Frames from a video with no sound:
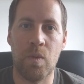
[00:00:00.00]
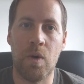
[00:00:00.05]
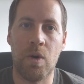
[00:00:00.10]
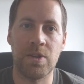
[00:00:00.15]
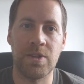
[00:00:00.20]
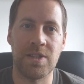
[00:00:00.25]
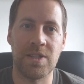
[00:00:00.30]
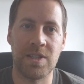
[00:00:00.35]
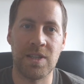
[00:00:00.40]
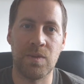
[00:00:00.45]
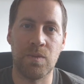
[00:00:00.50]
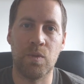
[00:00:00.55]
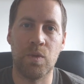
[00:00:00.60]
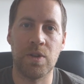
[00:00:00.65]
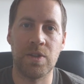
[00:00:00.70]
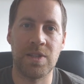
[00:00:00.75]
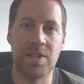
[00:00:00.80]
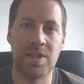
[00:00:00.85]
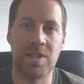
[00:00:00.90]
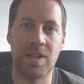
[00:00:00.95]
what is and
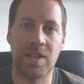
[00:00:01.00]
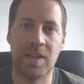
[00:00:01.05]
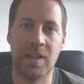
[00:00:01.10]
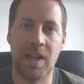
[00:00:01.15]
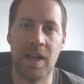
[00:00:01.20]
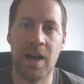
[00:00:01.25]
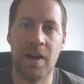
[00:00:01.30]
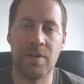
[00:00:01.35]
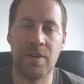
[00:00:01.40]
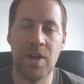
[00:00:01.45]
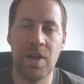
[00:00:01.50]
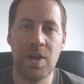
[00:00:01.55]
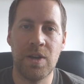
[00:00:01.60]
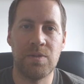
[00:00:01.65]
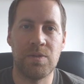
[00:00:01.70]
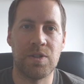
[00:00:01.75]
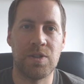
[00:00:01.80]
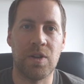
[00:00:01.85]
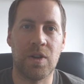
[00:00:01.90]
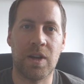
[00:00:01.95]
what isn't allowed.
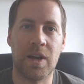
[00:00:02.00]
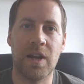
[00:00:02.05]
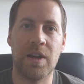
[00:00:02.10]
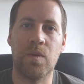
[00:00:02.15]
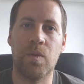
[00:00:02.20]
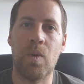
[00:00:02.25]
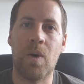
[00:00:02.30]
So it's not kind of